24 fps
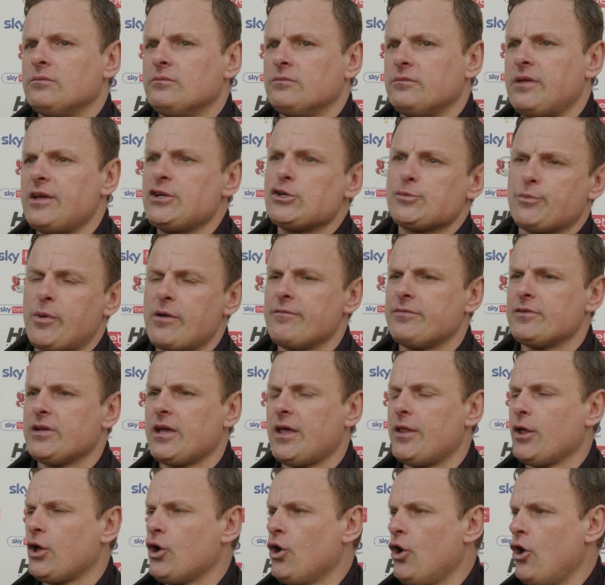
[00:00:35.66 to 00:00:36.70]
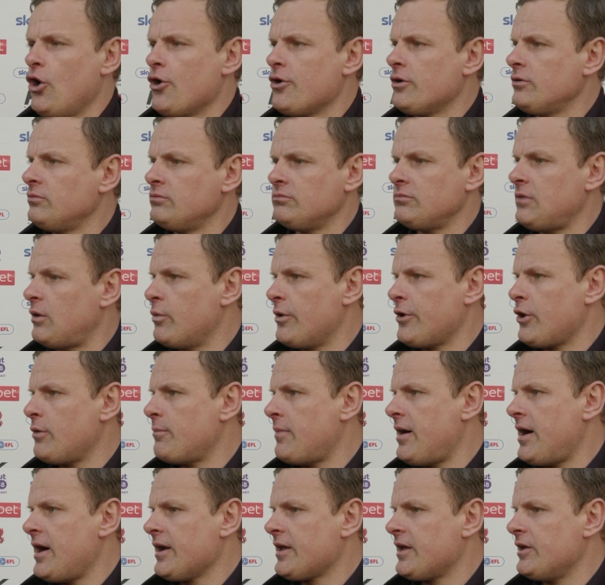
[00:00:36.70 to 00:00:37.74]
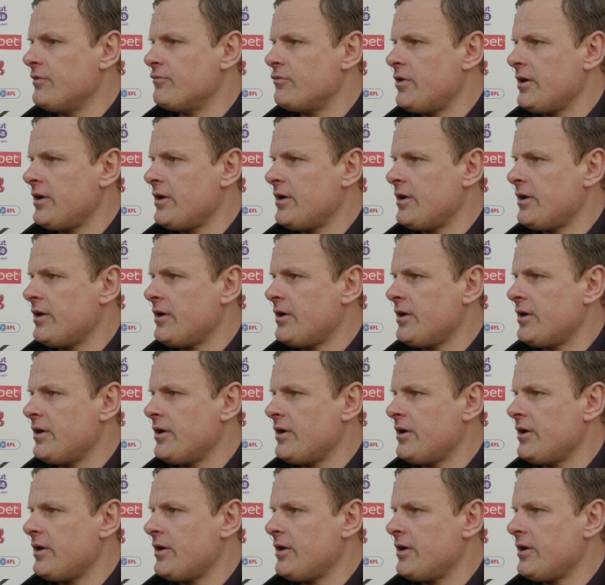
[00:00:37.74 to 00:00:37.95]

they sprint to get the corner and we're not marking